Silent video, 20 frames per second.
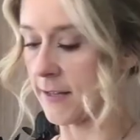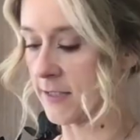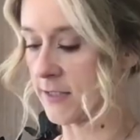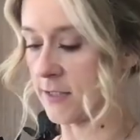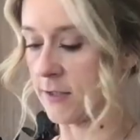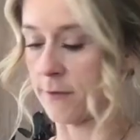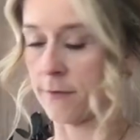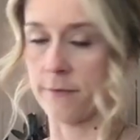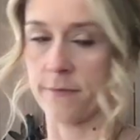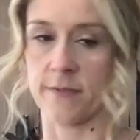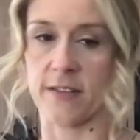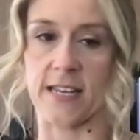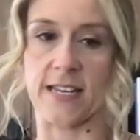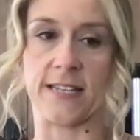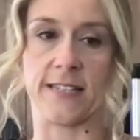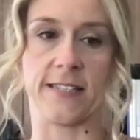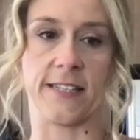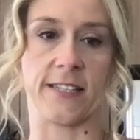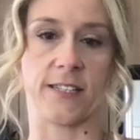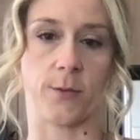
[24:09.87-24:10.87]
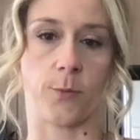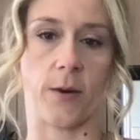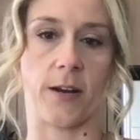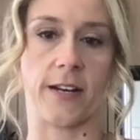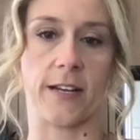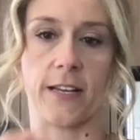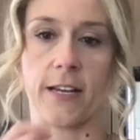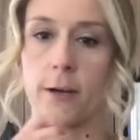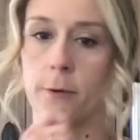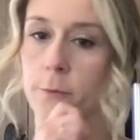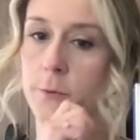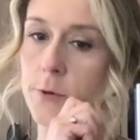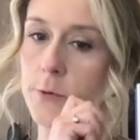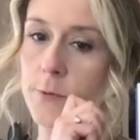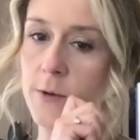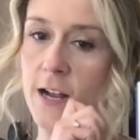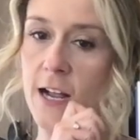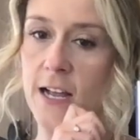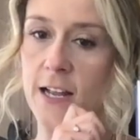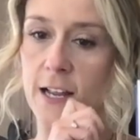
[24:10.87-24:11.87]
it's the easiest way to get root
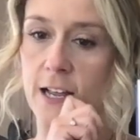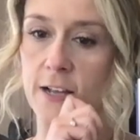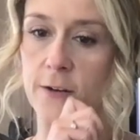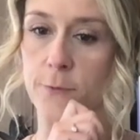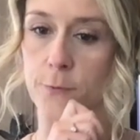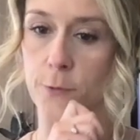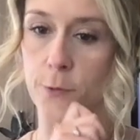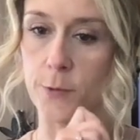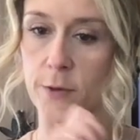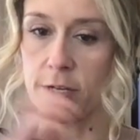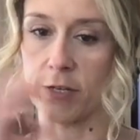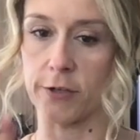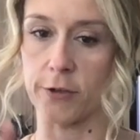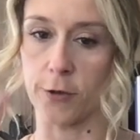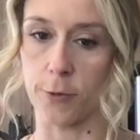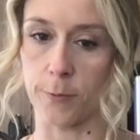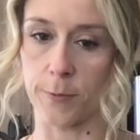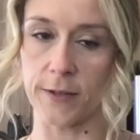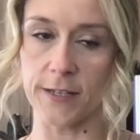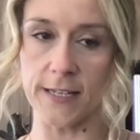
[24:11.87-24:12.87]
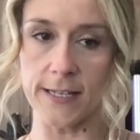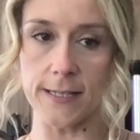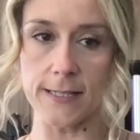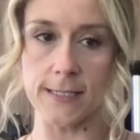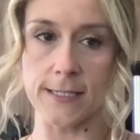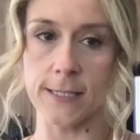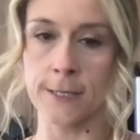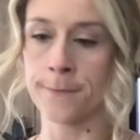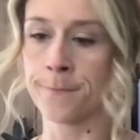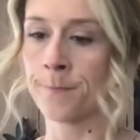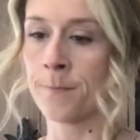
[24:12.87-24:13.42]
rot and ruin your plants.